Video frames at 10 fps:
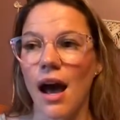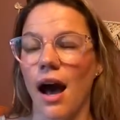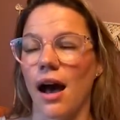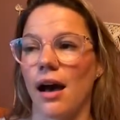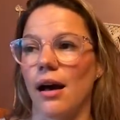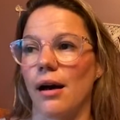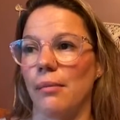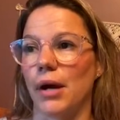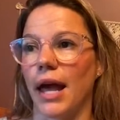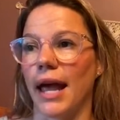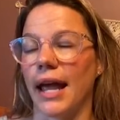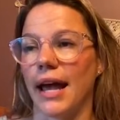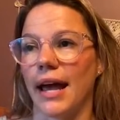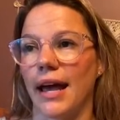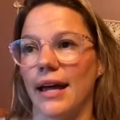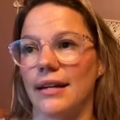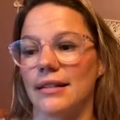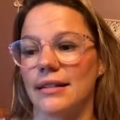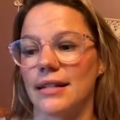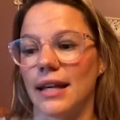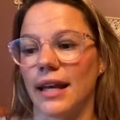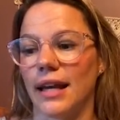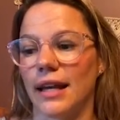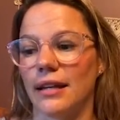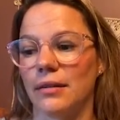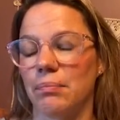and it